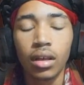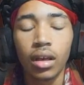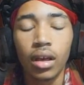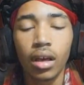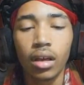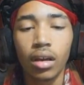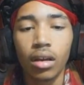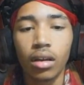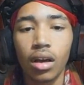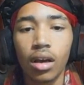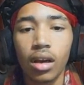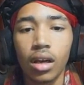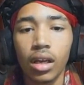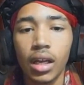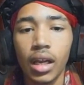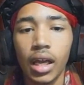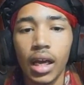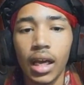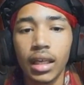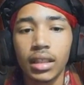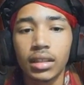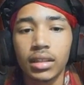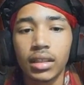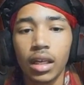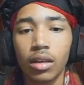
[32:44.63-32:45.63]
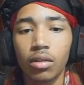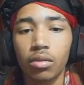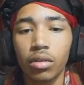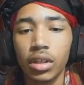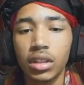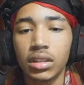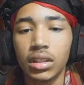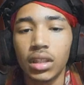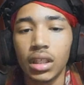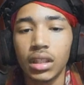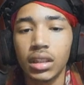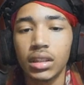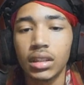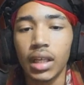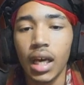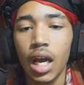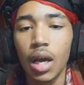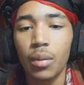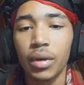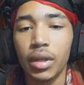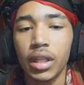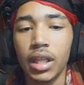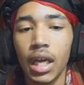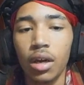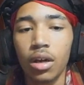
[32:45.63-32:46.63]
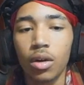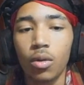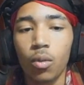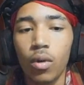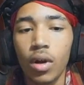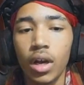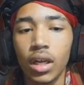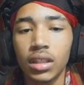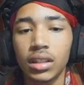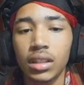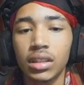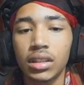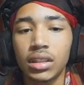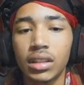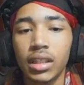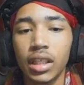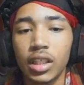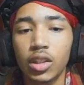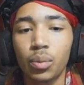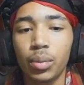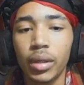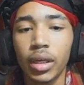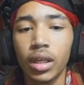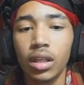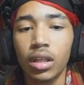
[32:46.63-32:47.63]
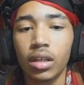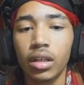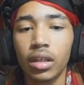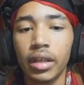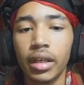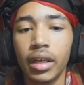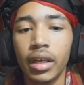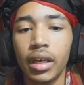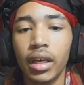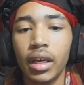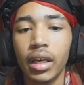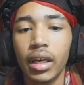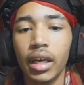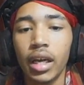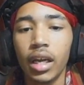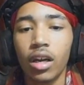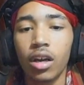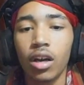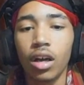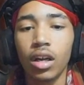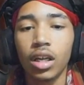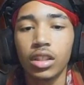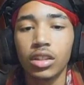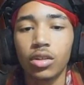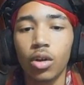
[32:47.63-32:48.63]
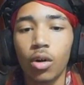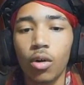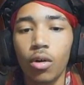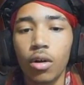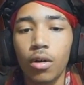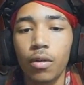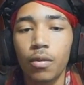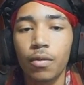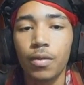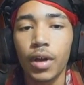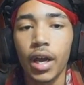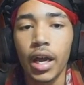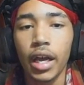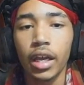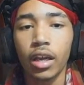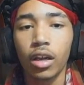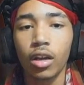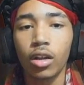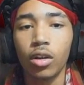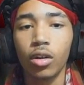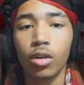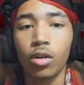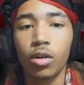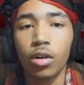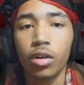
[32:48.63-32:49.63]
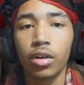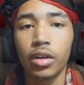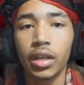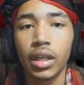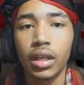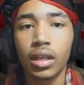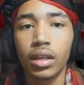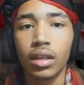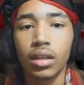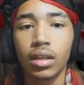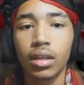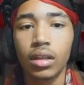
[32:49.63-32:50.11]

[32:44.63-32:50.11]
At long last, I'd reached the top, and there it was, the sixth pillar, in all its horrifying glory.